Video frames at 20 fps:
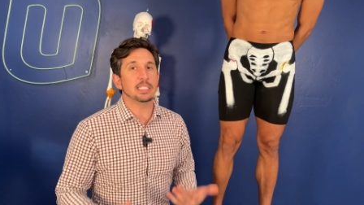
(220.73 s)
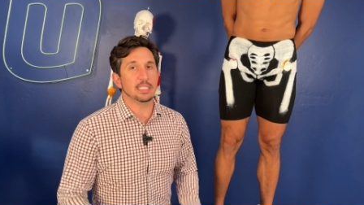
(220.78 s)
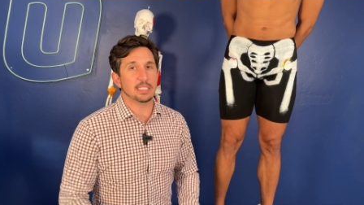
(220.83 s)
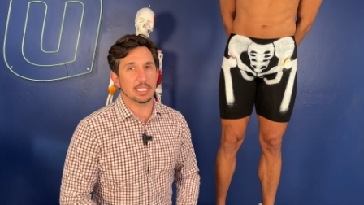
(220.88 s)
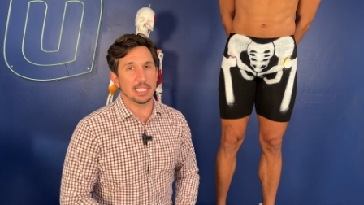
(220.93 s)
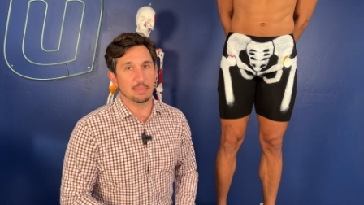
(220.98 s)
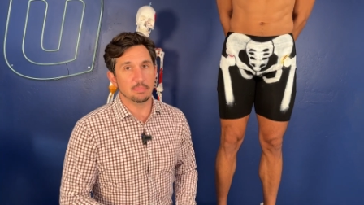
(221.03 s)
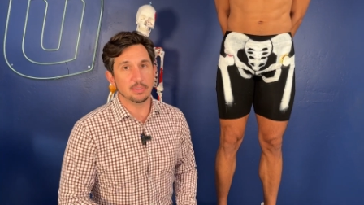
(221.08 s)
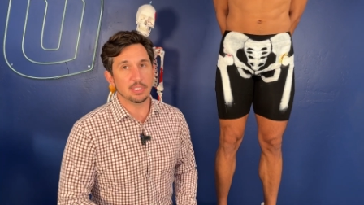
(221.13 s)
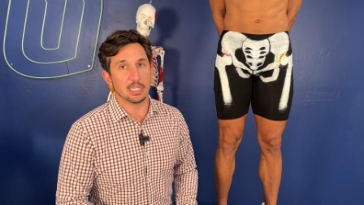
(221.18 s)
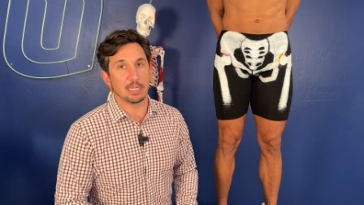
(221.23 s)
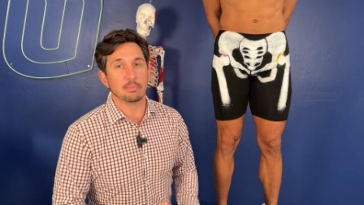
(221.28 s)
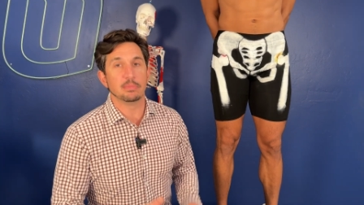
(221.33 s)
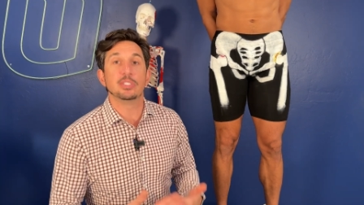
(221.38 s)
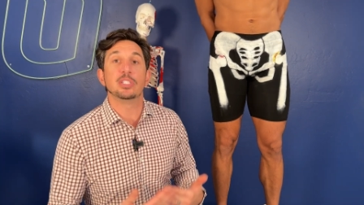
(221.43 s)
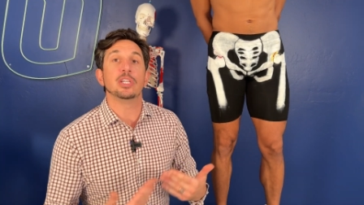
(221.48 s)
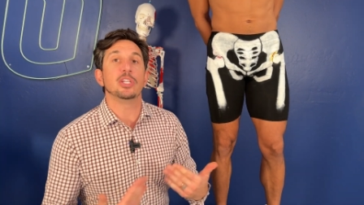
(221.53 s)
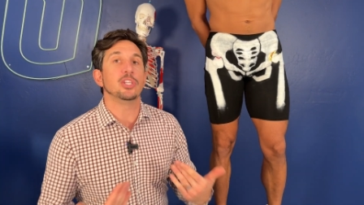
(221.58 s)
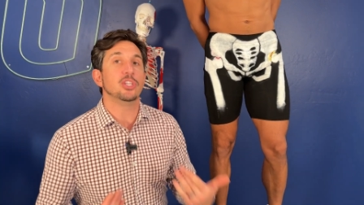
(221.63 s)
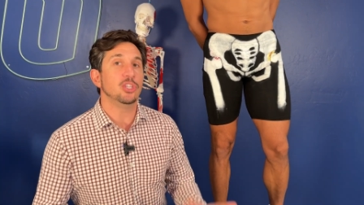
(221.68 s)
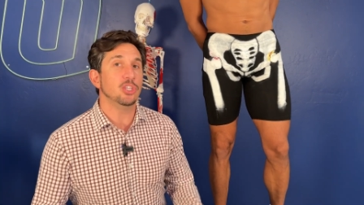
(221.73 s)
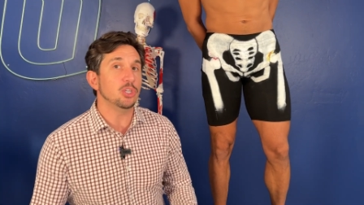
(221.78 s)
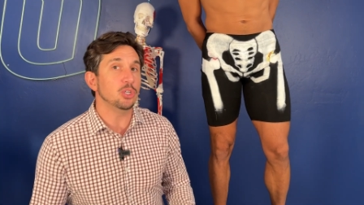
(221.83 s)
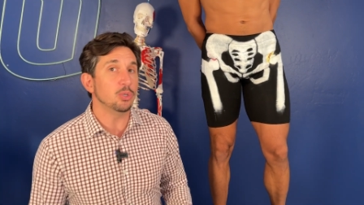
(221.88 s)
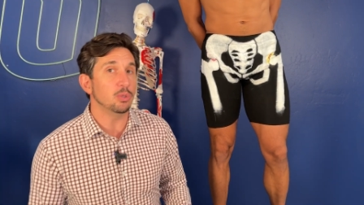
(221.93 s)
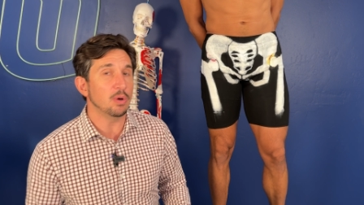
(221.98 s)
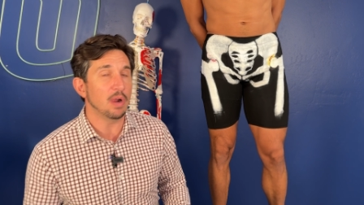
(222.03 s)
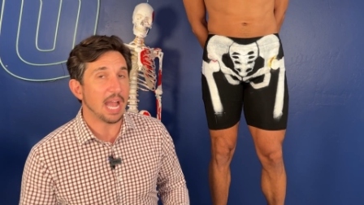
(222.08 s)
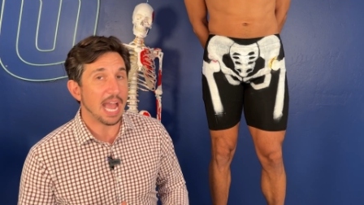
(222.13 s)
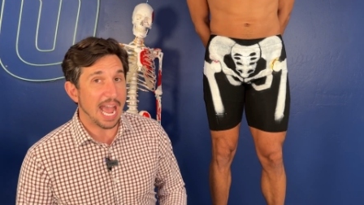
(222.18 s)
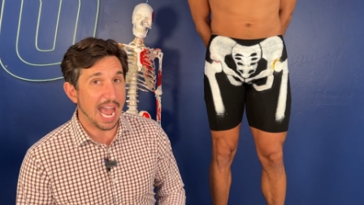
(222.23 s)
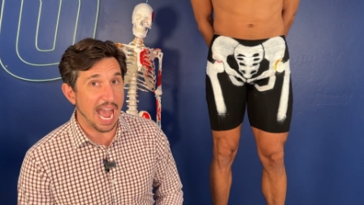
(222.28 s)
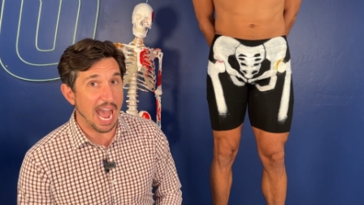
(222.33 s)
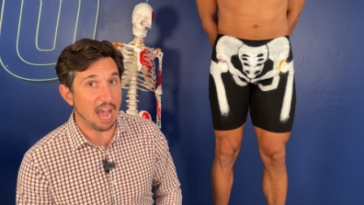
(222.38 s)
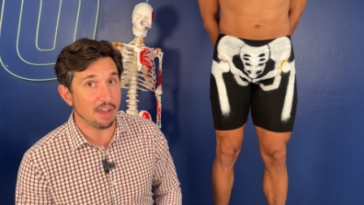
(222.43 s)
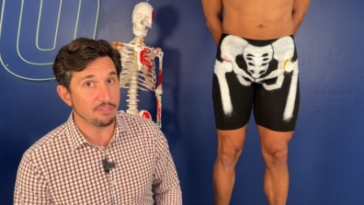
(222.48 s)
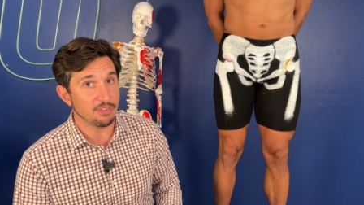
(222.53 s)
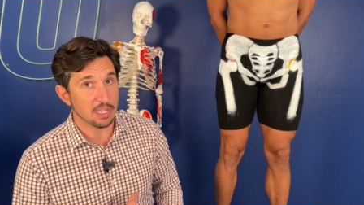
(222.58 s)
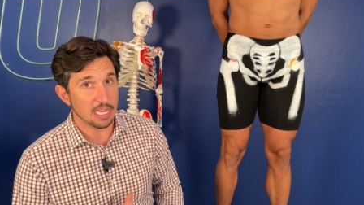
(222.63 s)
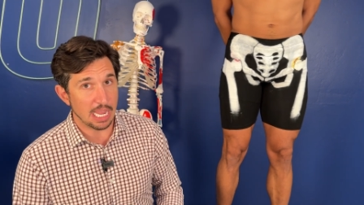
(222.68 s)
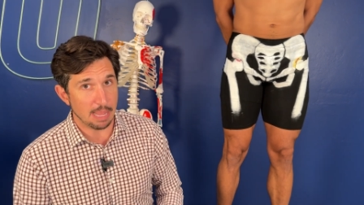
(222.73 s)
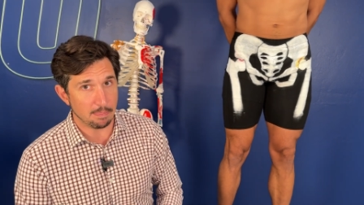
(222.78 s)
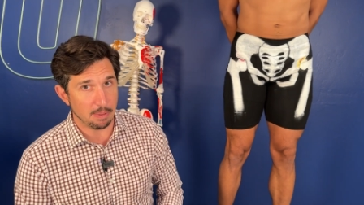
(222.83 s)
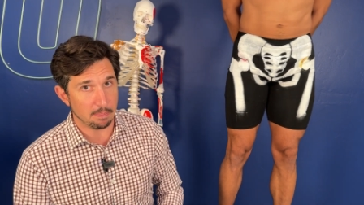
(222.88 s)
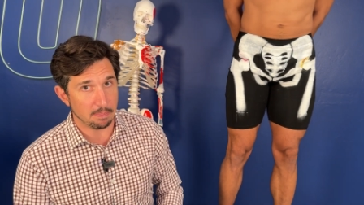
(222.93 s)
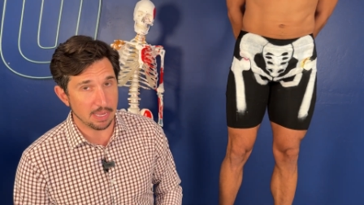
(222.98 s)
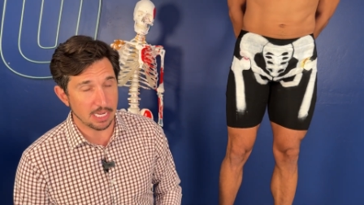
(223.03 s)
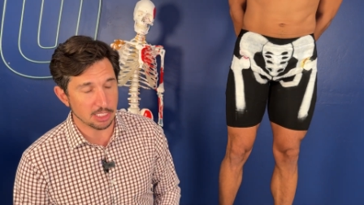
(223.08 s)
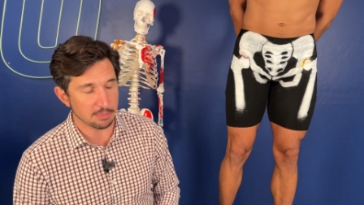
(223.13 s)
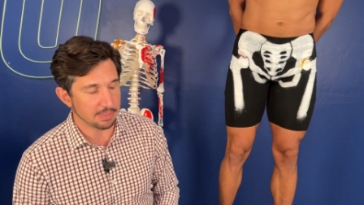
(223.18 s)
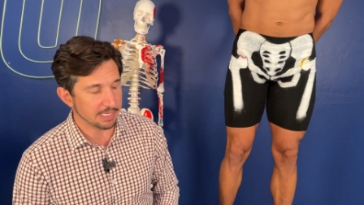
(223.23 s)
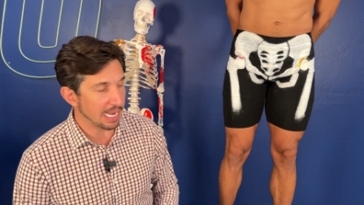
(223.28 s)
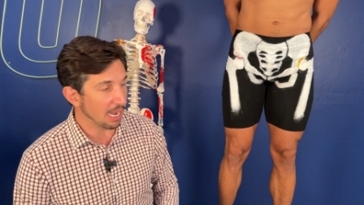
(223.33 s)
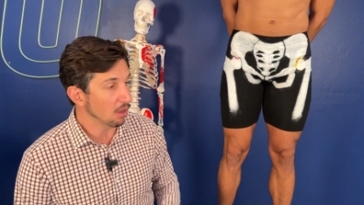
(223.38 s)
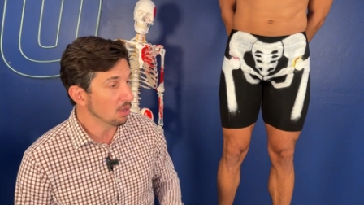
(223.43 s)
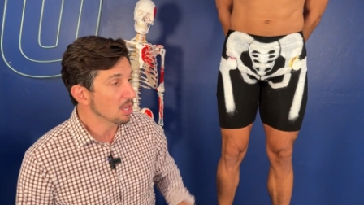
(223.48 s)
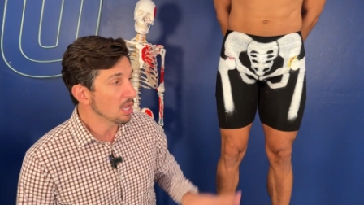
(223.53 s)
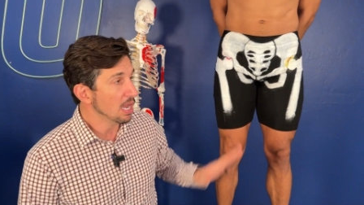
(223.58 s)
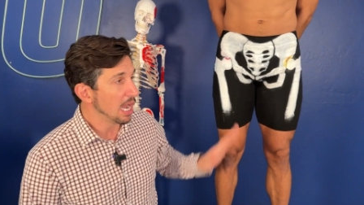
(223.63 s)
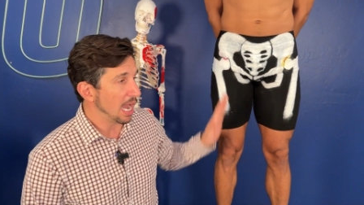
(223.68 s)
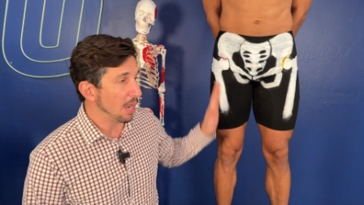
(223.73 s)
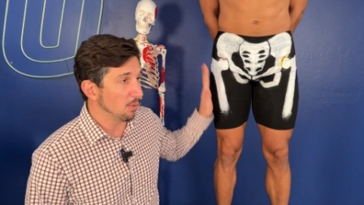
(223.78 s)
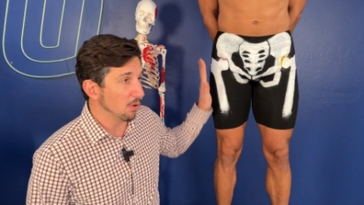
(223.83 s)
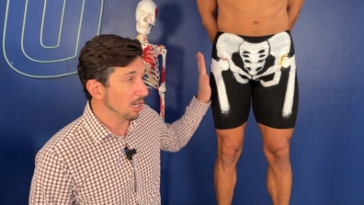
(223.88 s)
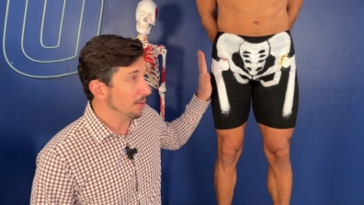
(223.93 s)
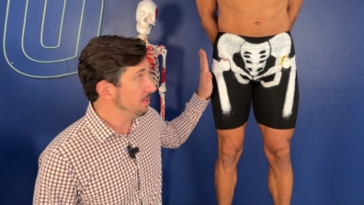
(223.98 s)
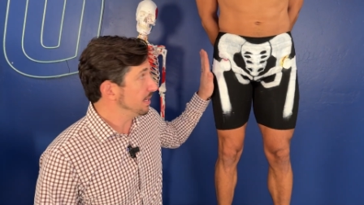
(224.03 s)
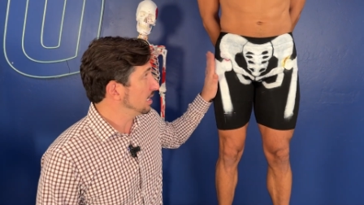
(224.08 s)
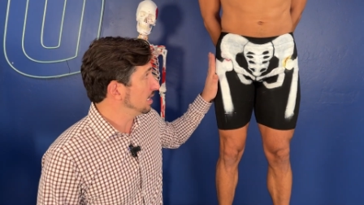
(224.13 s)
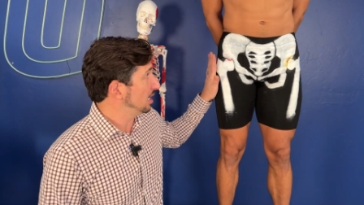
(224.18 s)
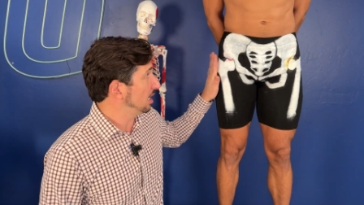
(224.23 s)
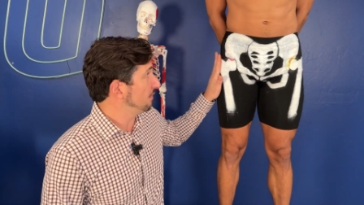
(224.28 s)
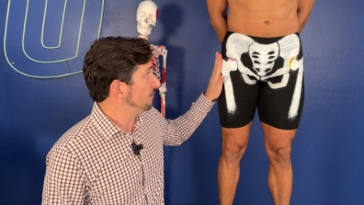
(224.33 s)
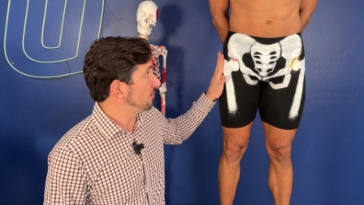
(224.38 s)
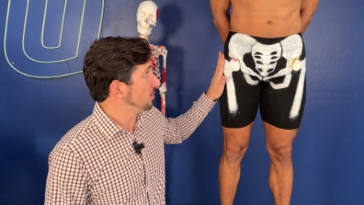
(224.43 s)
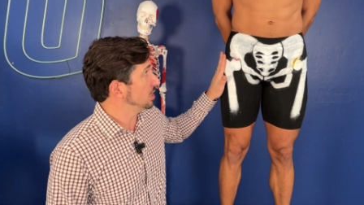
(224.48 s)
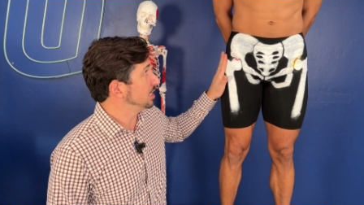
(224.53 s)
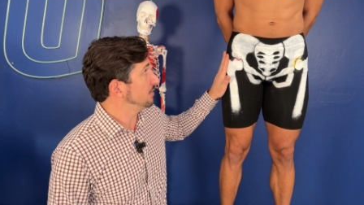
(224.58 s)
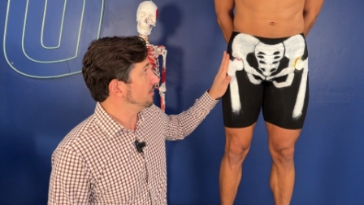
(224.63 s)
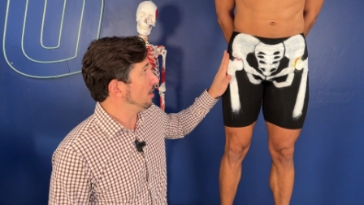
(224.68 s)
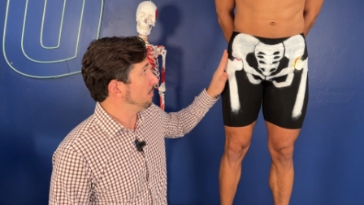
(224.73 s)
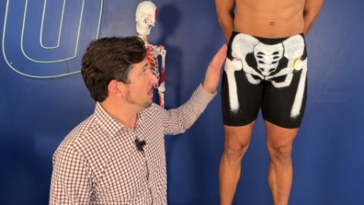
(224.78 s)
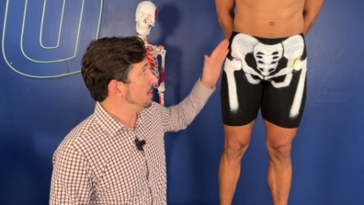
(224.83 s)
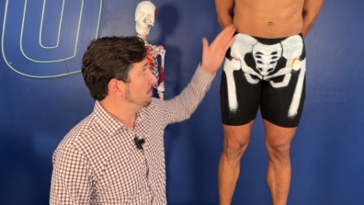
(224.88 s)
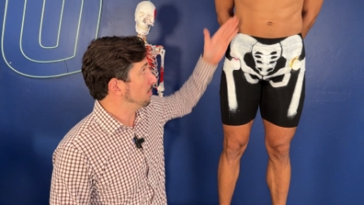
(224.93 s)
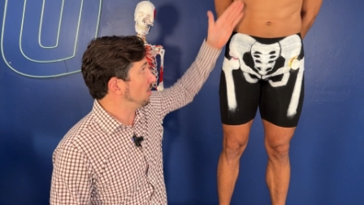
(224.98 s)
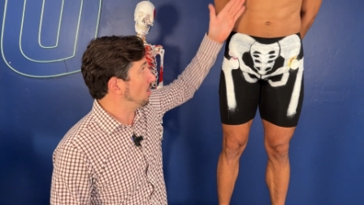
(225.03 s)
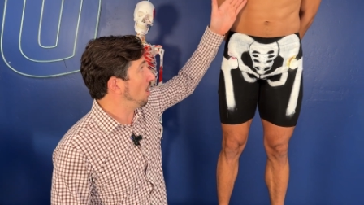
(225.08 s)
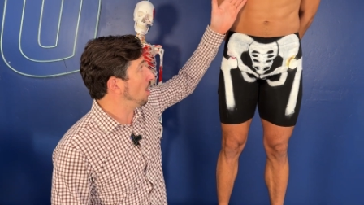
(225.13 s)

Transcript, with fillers: and symptoms that you have hip impingement. Now, I wanna be clear. First of all, people go,